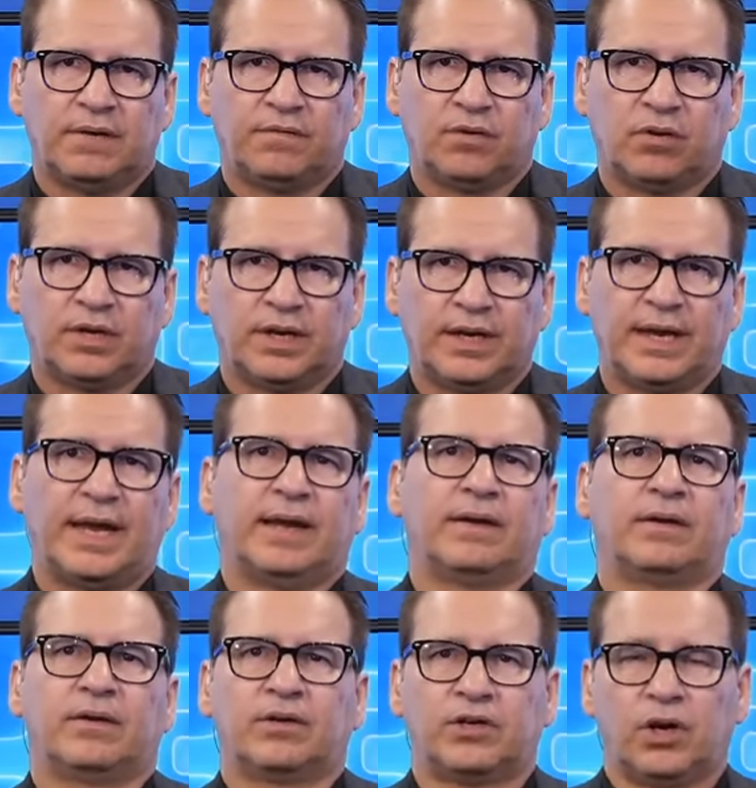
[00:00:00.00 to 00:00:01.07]
If you're looking
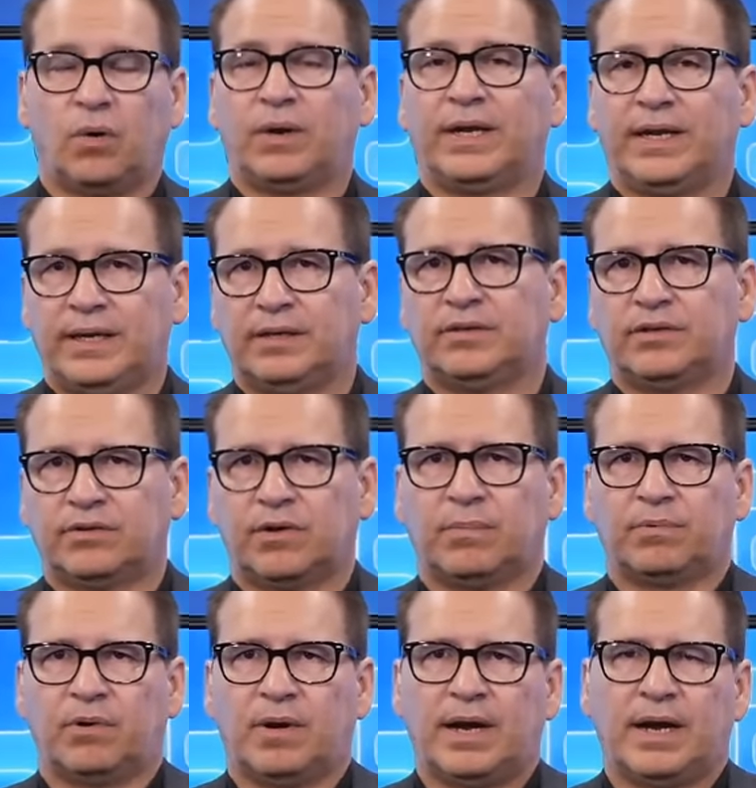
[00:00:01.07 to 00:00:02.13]
at going into
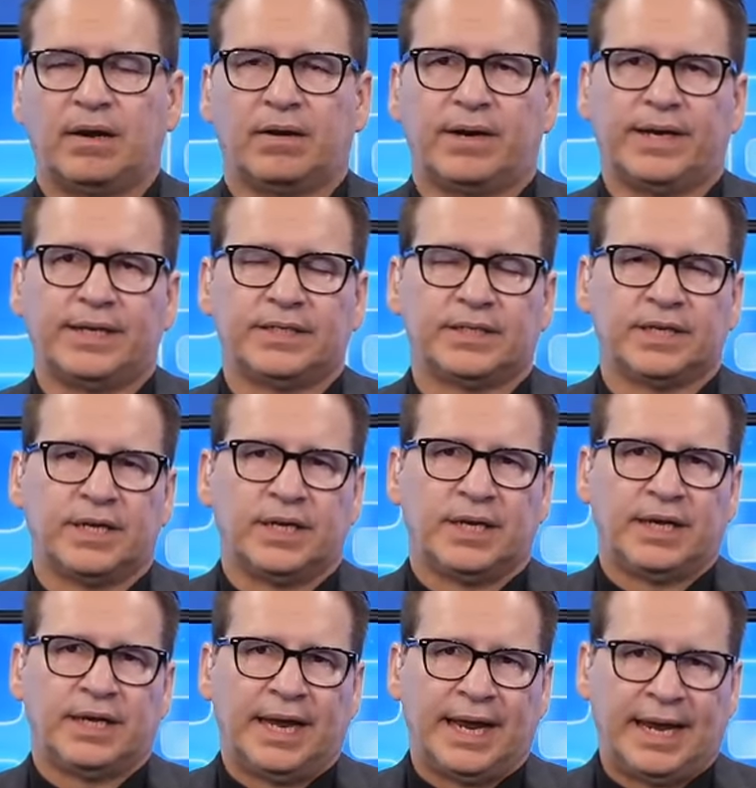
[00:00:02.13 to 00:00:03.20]
crypto IRAs
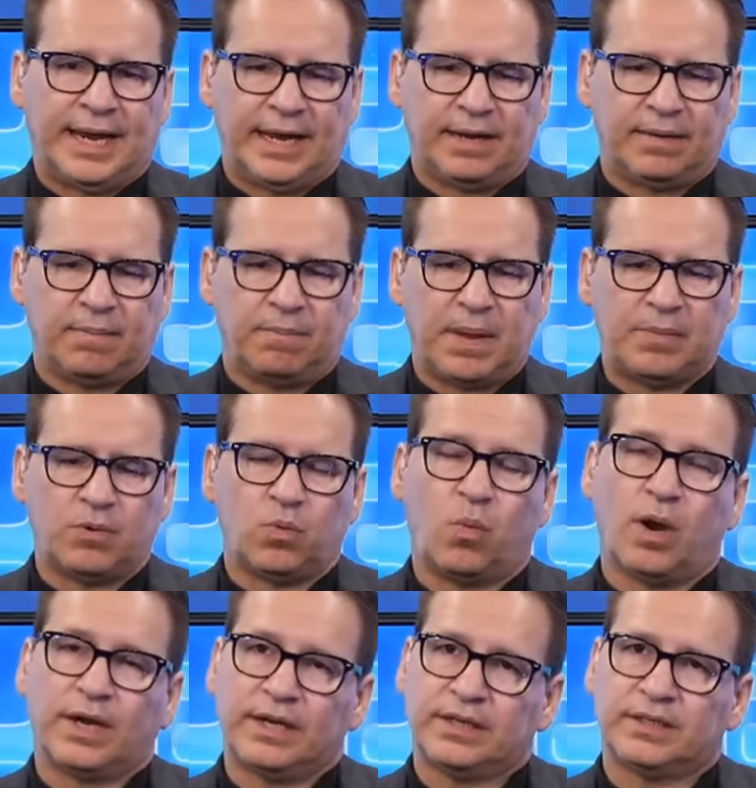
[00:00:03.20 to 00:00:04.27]
and maybe
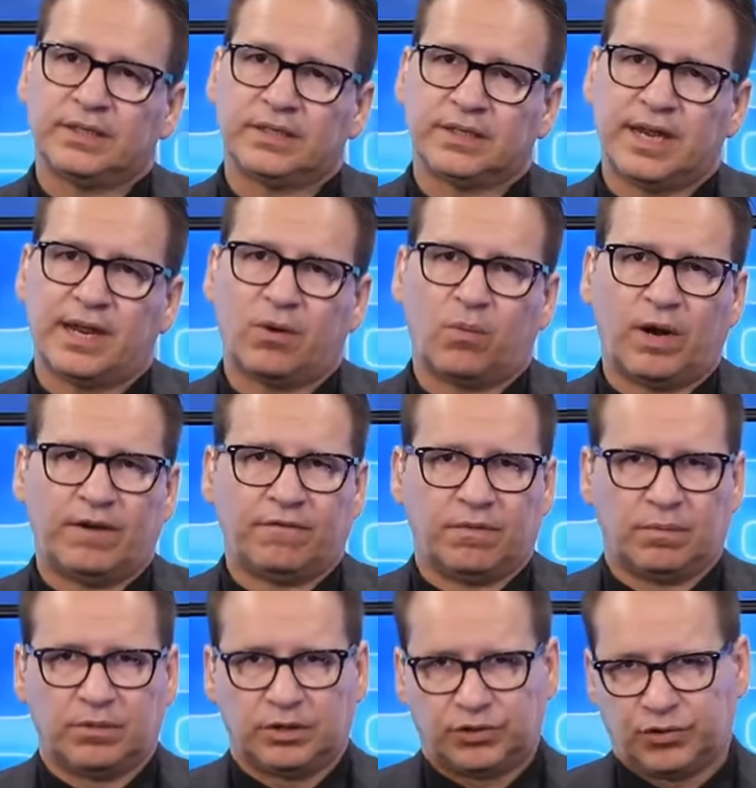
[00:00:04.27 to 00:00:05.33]
wanting to stay away
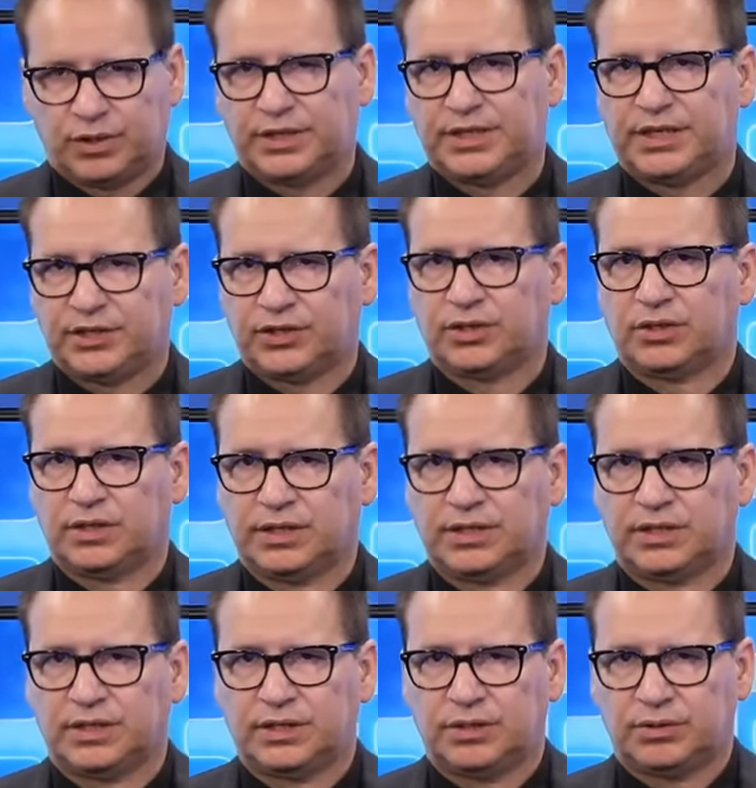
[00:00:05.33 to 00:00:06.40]
from the traditional
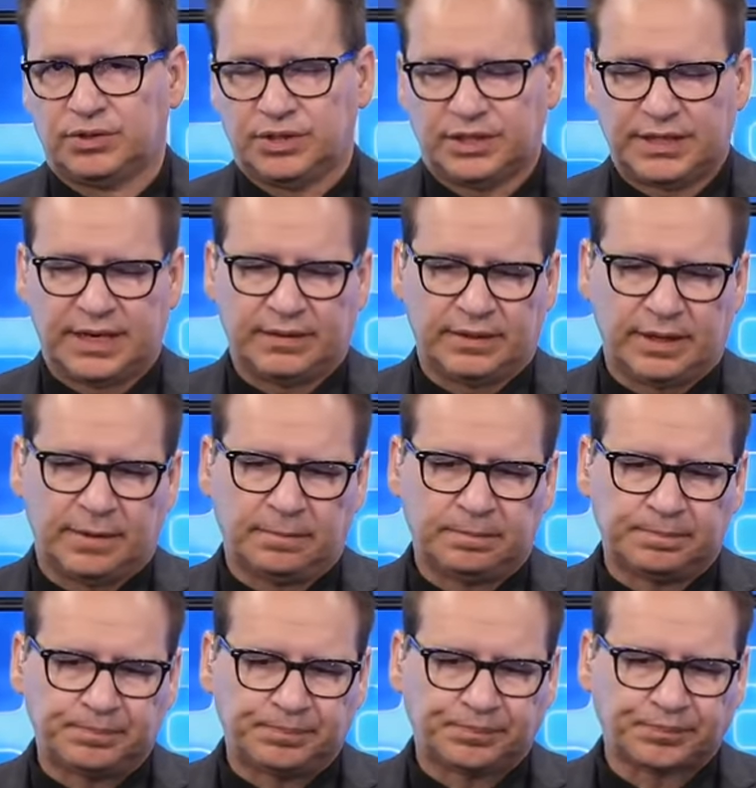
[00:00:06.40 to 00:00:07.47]
institutions out there,
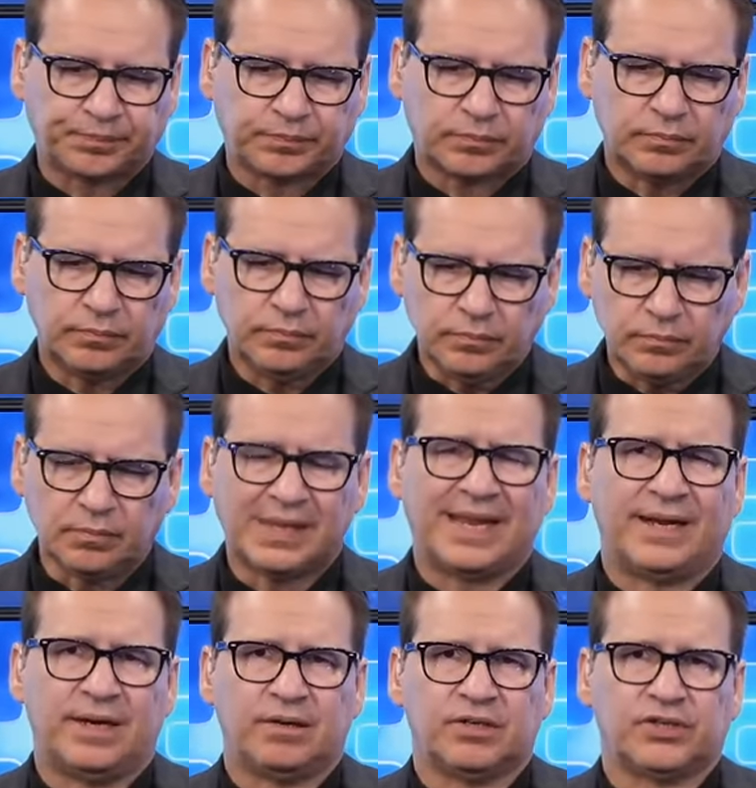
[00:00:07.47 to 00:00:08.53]

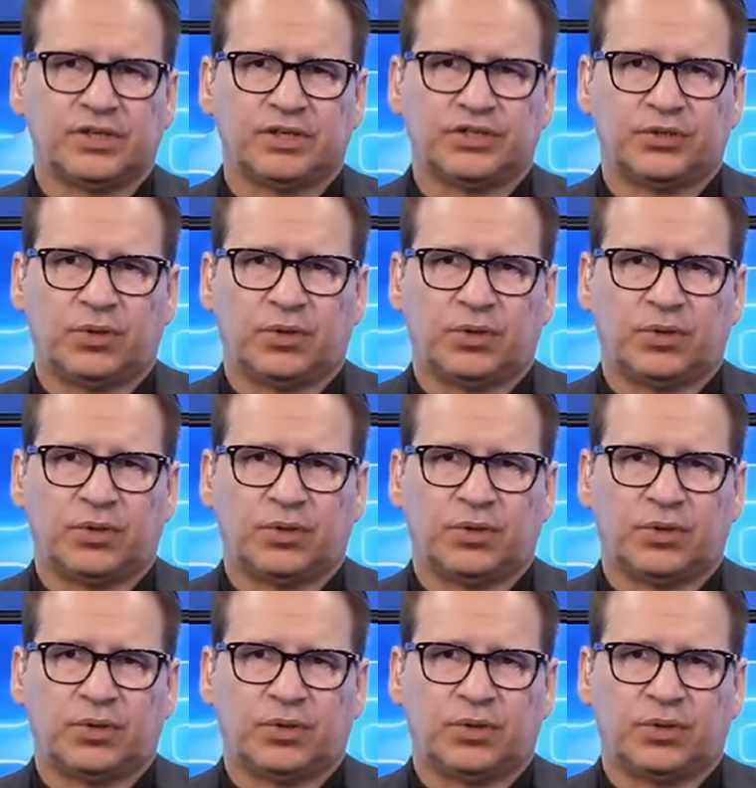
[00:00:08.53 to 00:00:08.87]
here's a good